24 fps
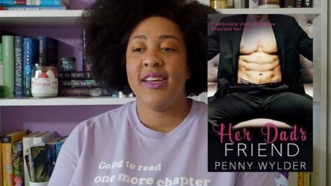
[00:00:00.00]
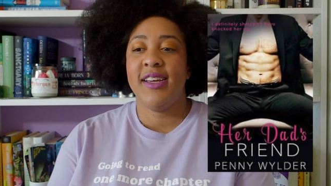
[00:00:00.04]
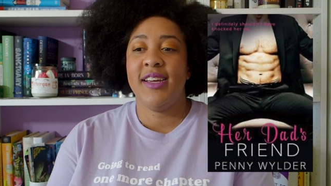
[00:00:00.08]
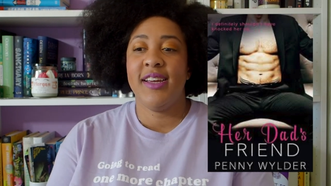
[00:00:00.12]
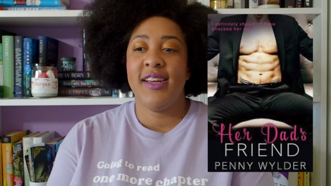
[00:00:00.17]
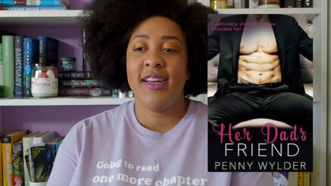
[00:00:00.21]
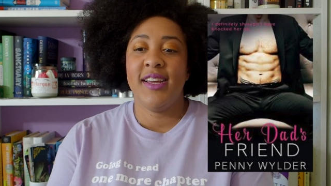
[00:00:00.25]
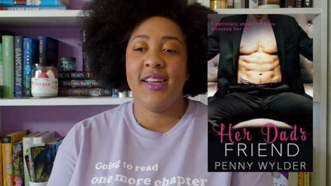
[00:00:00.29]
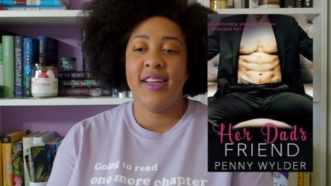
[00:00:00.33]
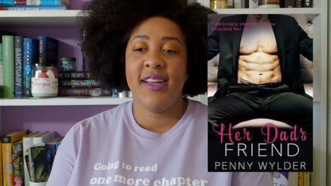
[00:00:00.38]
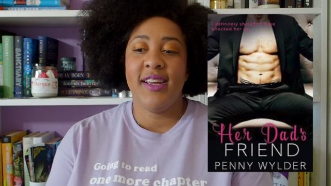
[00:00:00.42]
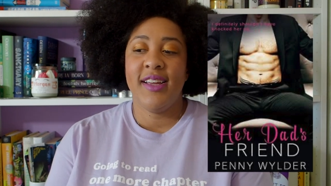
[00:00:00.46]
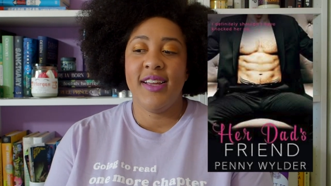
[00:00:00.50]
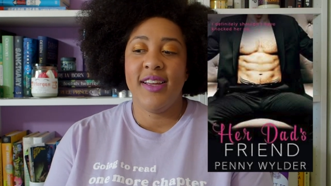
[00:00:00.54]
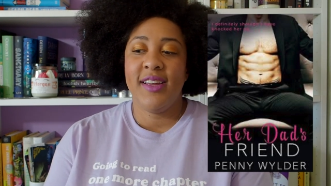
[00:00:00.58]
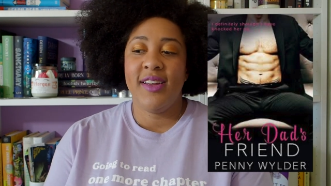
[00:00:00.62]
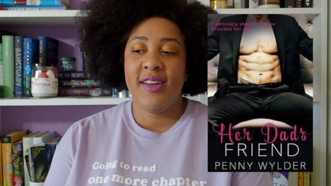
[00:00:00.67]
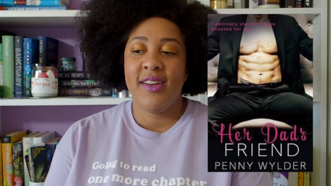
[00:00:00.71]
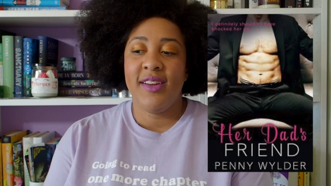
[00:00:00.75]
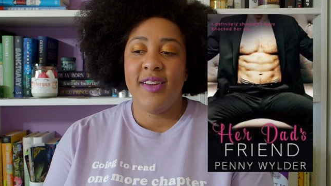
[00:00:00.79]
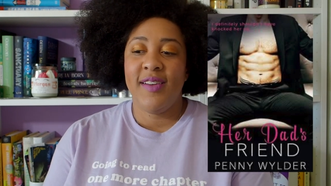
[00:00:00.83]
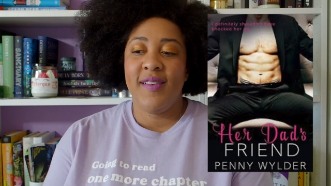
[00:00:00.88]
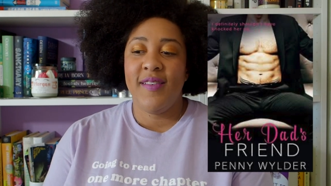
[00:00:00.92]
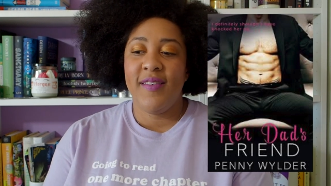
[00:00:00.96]

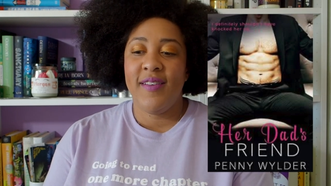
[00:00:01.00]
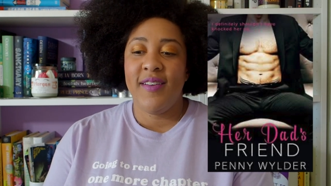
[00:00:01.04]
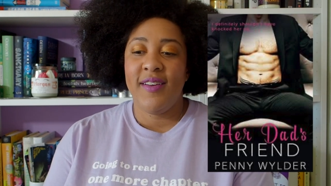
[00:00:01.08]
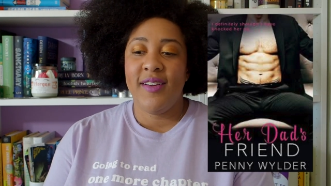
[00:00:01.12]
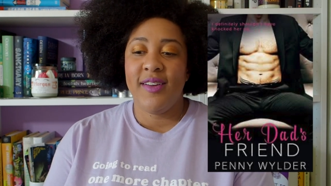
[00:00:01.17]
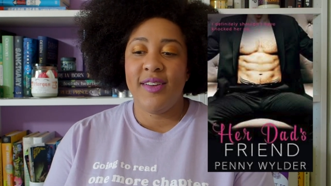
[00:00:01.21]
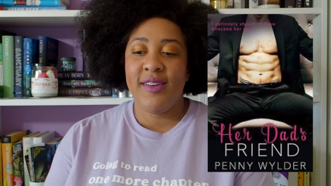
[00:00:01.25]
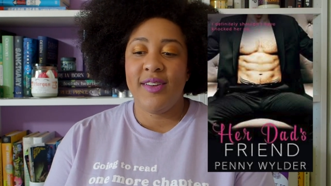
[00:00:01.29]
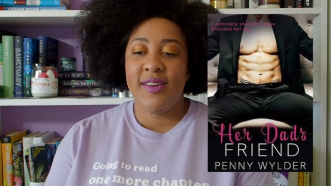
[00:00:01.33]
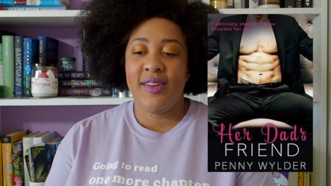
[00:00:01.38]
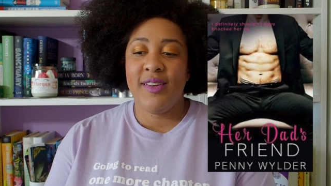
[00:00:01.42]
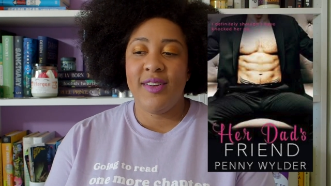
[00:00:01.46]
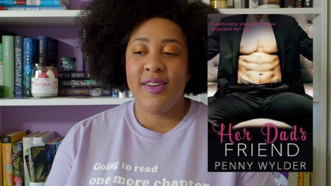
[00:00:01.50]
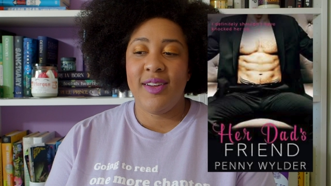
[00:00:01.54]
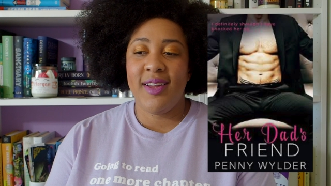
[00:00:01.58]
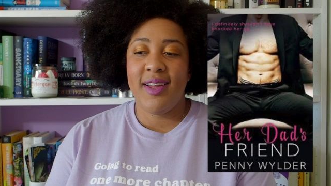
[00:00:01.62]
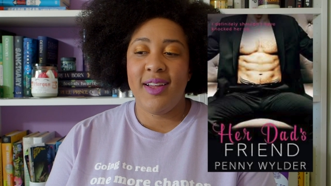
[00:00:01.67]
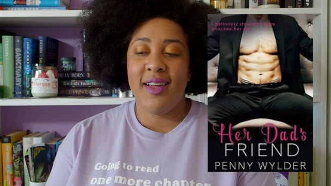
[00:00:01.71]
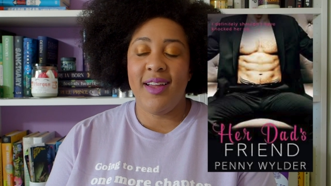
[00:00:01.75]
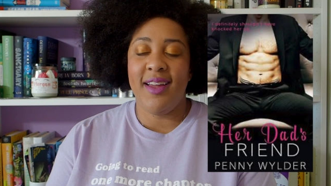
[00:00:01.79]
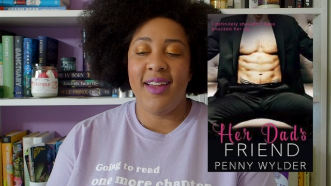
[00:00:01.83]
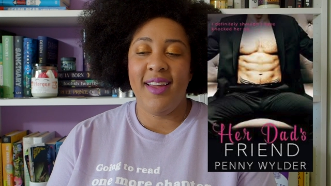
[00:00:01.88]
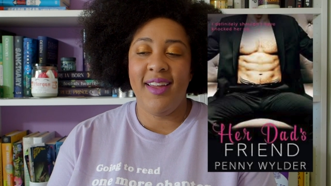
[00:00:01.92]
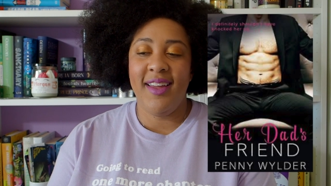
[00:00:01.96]

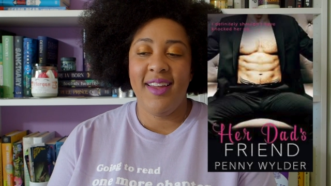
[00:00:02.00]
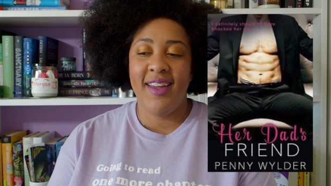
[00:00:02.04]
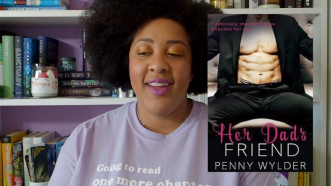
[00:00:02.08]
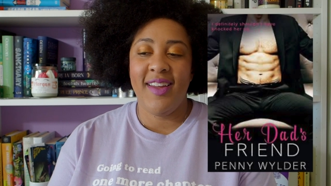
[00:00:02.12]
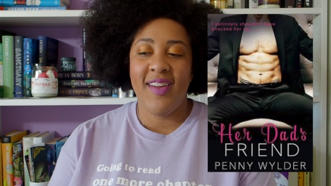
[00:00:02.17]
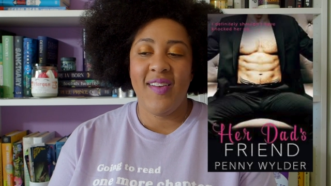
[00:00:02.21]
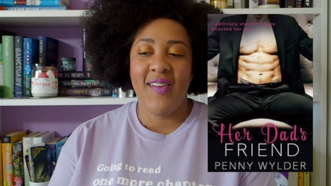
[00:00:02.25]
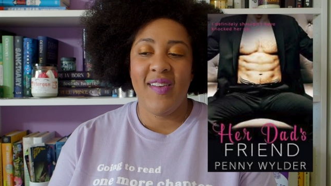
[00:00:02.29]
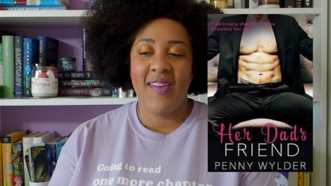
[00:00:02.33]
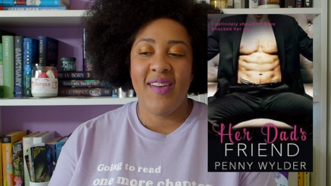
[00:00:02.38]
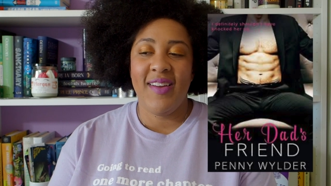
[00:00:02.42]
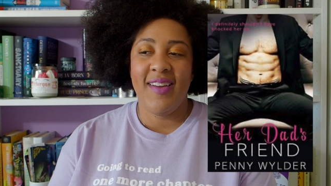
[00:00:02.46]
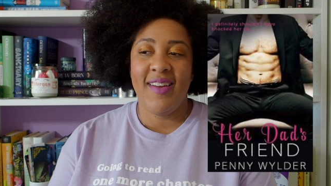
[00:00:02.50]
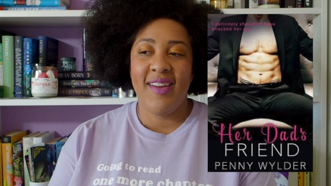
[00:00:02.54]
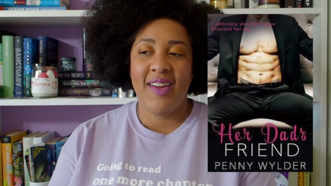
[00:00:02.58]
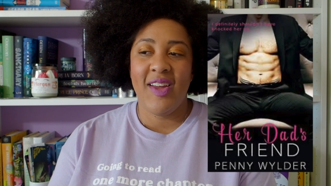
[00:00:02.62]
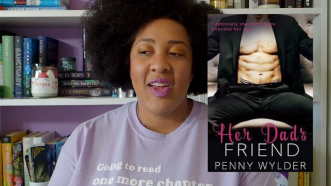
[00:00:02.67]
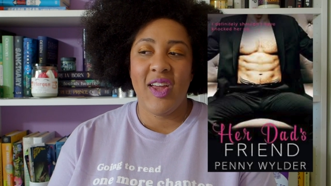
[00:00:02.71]
No one is speaking in this clip.